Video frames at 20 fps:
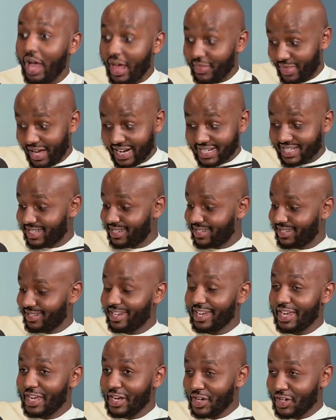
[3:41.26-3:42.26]
that's
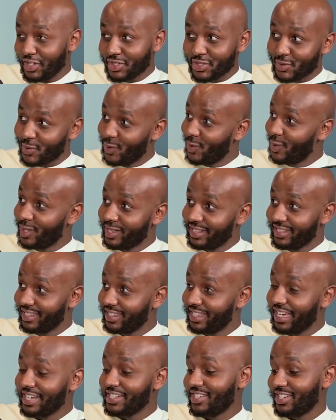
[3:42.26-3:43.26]
initial
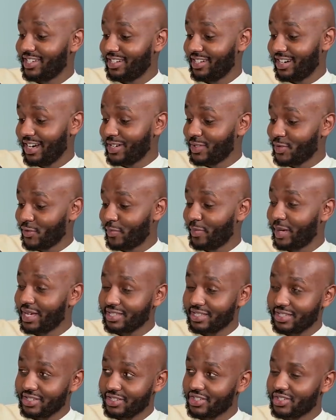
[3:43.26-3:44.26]
that rite of
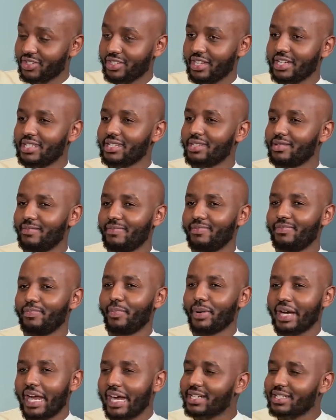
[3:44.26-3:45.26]
passage that
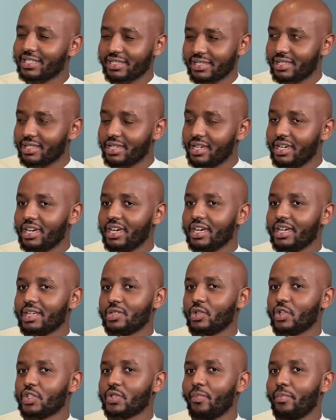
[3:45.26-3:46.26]
practice is
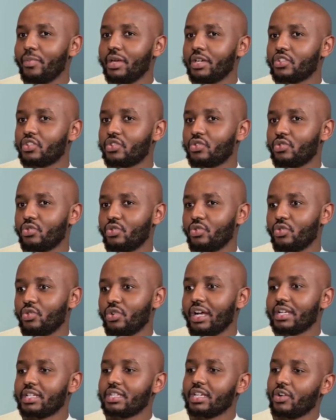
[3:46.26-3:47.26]
not meant to
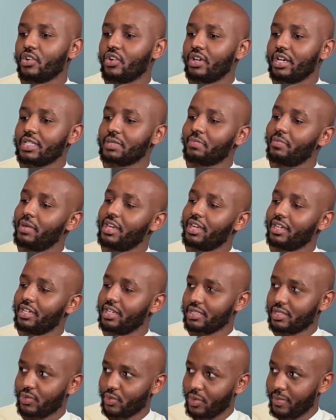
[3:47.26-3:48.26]
antagonize men
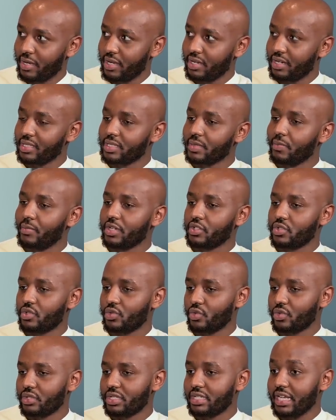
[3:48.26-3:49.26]
against women it's meant
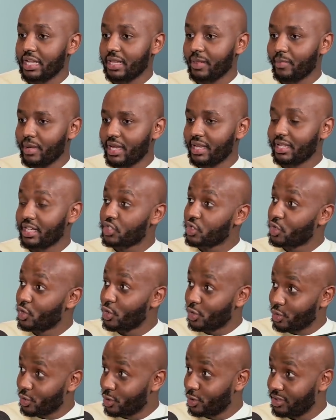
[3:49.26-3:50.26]
to tell men that your
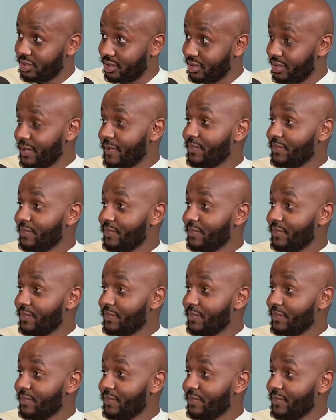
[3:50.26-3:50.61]
role